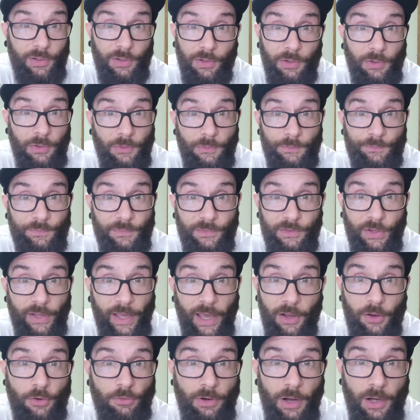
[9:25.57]
go, you
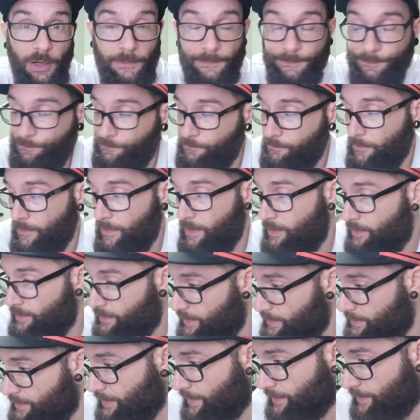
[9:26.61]
can't go wrong.
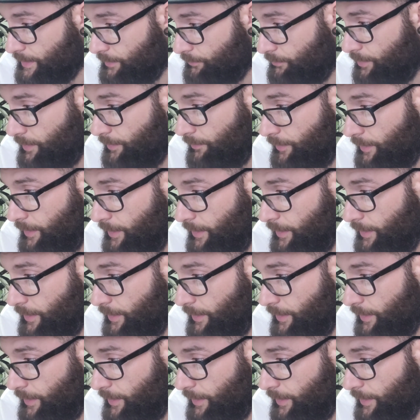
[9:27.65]
TCX I really